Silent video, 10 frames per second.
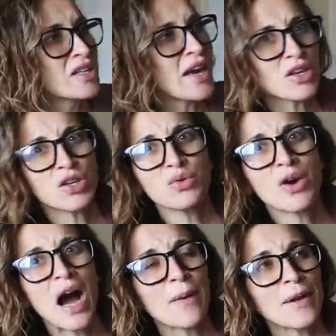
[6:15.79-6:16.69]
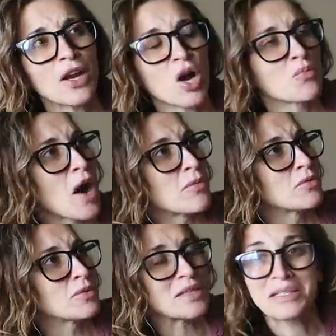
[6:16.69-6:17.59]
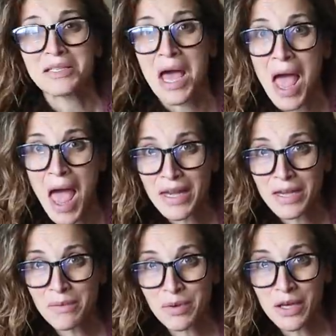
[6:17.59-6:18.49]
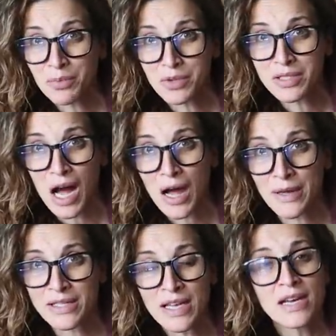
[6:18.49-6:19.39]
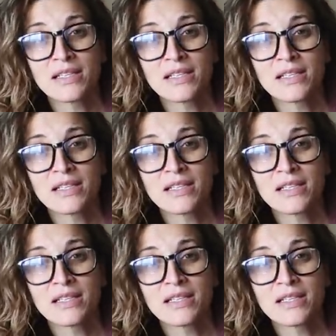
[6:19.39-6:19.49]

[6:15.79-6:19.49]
yet you comment on probably ten people's comments